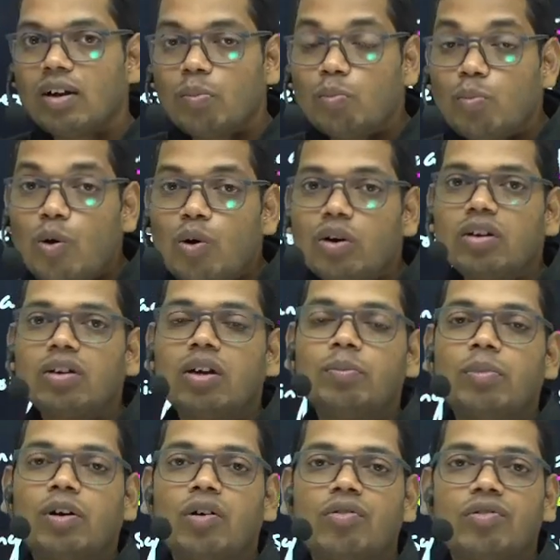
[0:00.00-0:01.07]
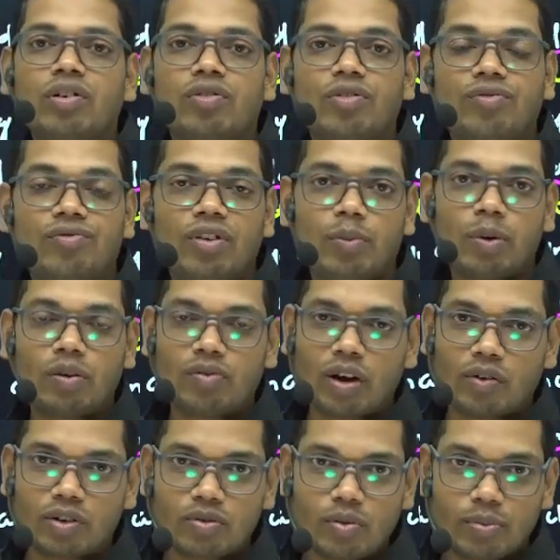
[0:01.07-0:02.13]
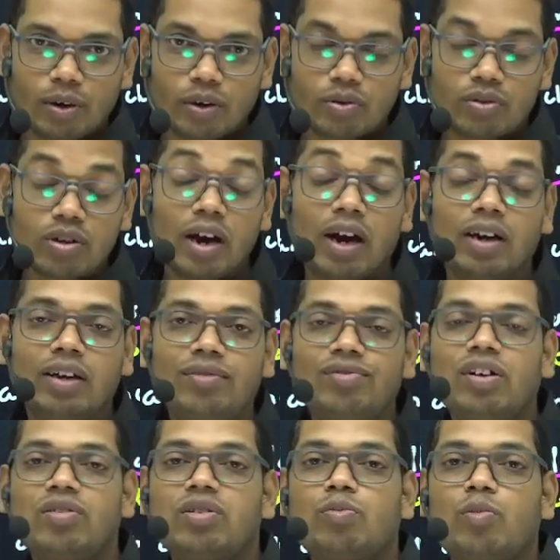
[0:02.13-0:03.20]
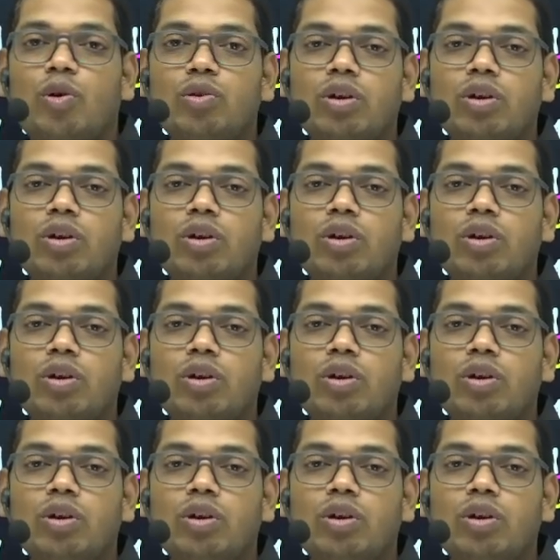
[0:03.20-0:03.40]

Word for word: more number of female flowers will produce, and if there is more